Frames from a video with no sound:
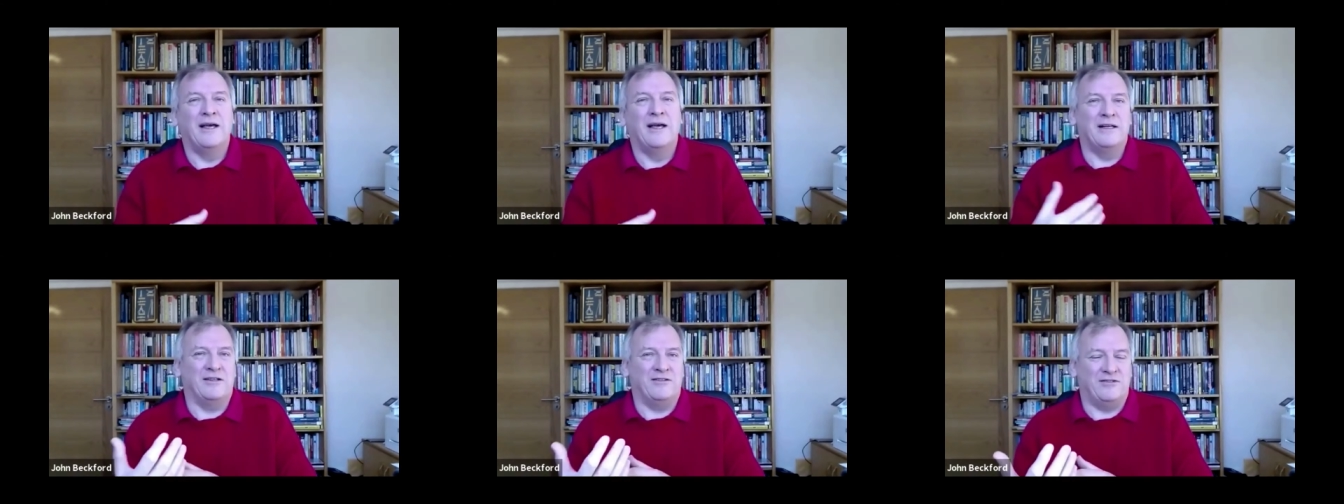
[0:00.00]

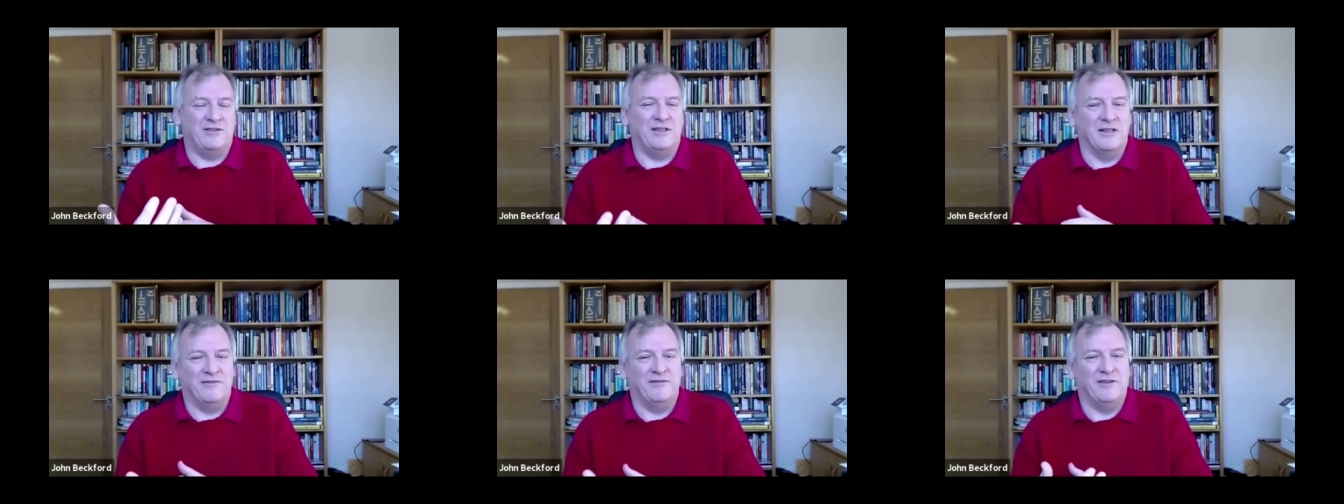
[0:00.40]
It has
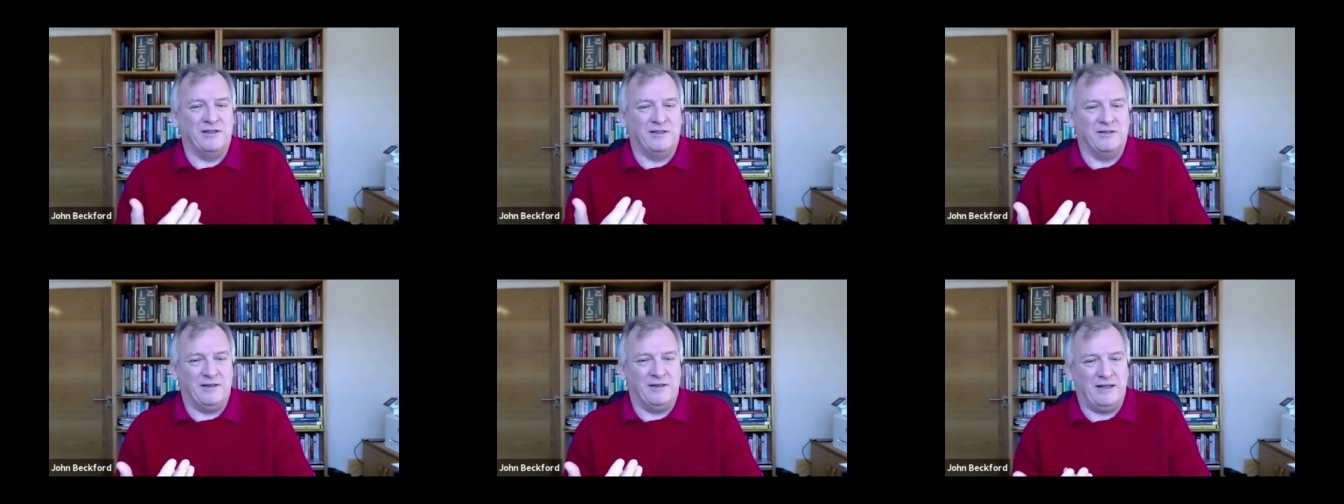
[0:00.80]

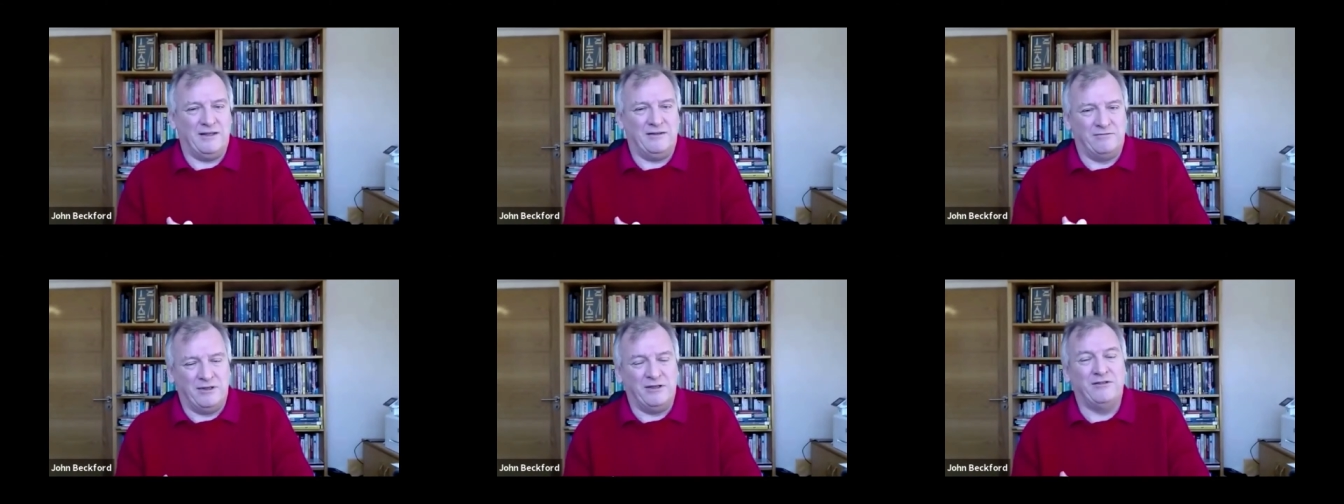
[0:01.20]
significant
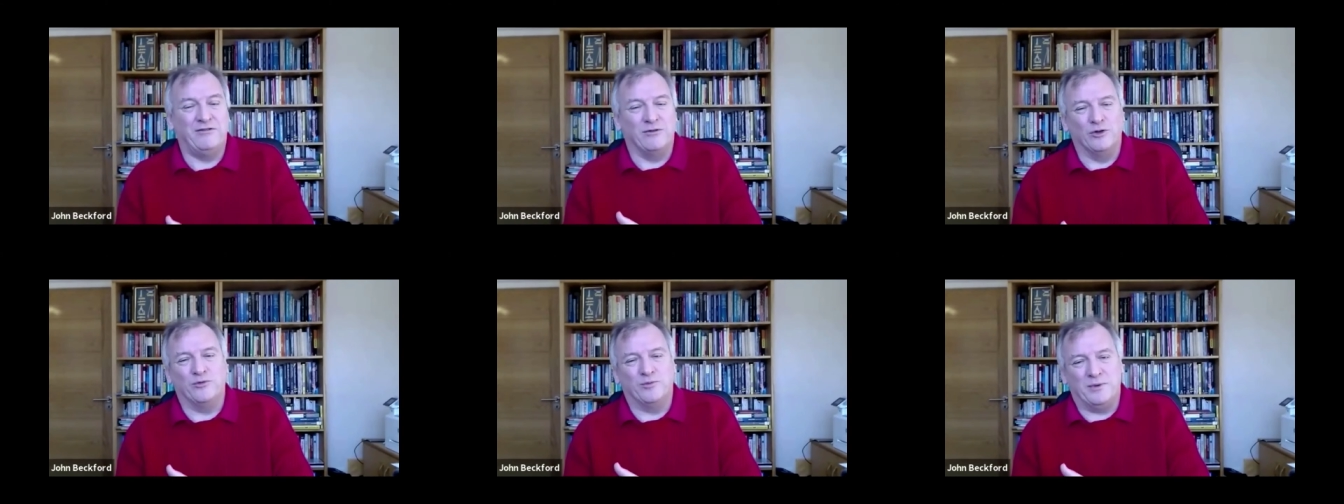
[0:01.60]

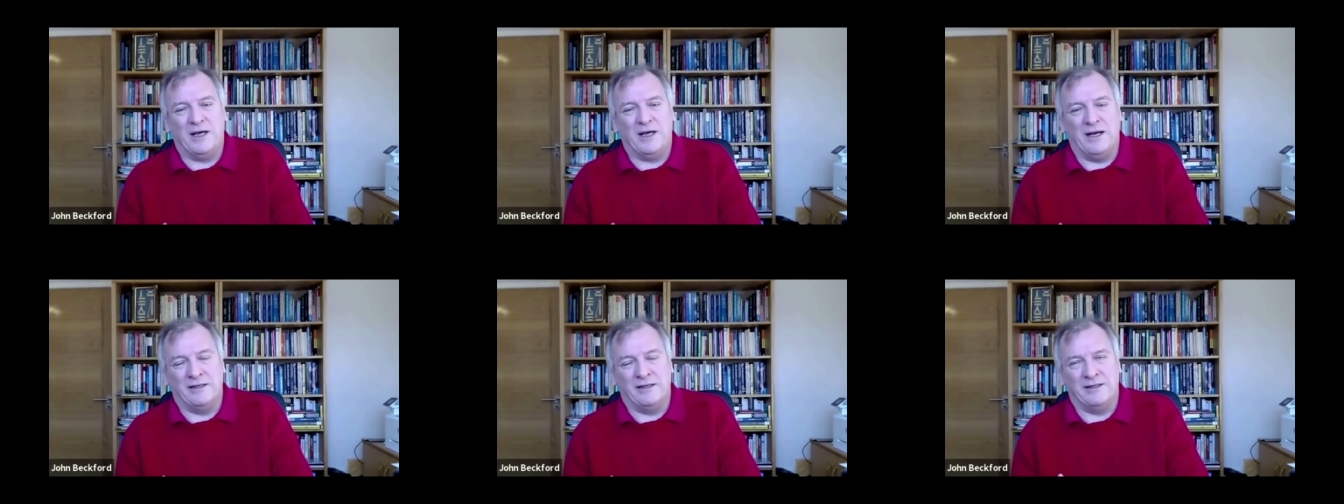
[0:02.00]
resource
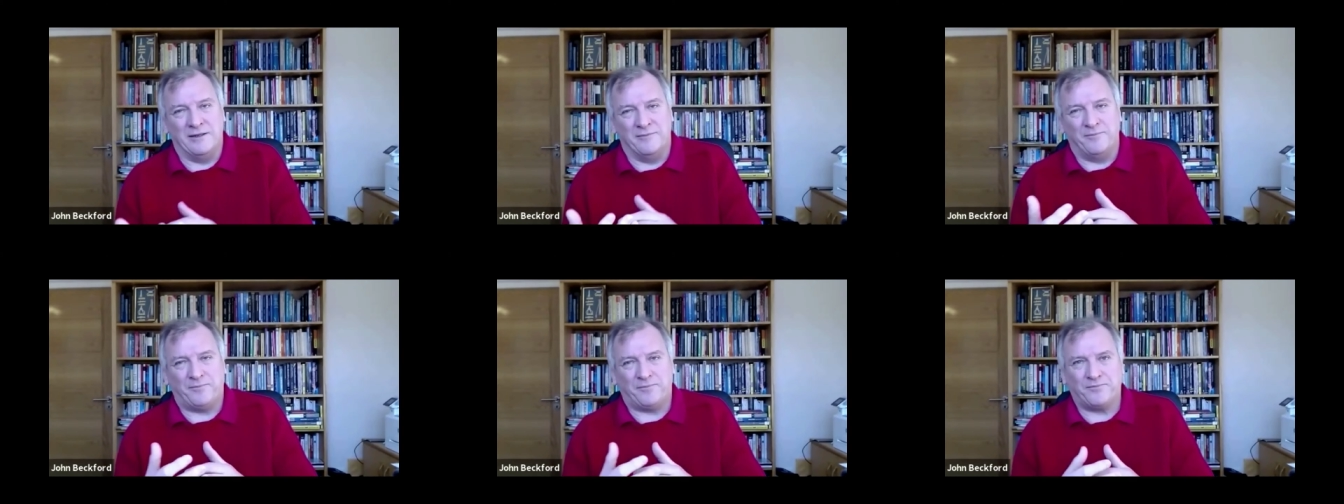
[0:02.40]
behind it.